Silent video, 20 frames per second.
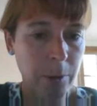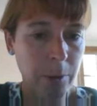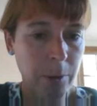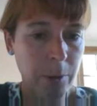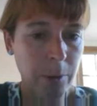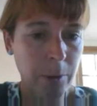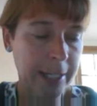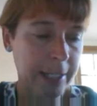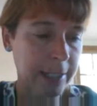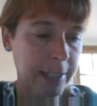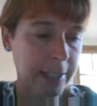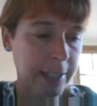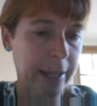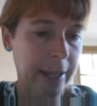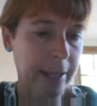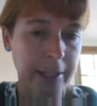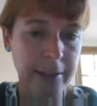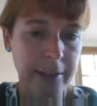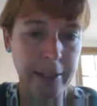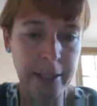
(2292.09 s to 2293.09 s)
Okay, so I'll put
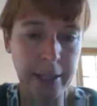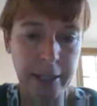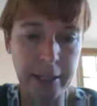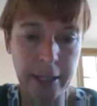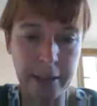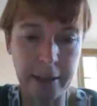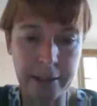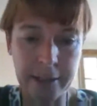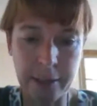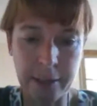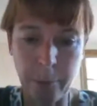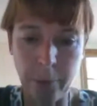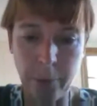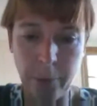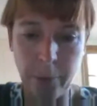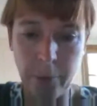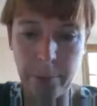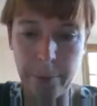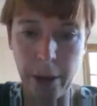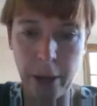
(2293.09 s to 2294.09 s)
a link to that in
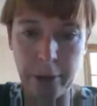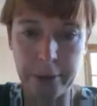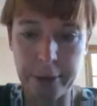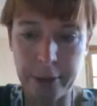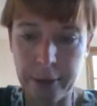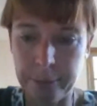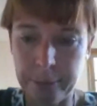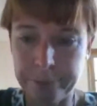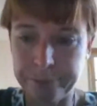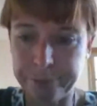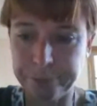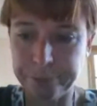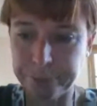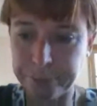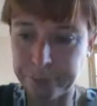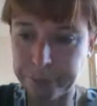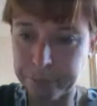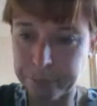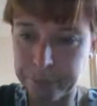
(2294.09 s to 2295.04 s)
the summary post.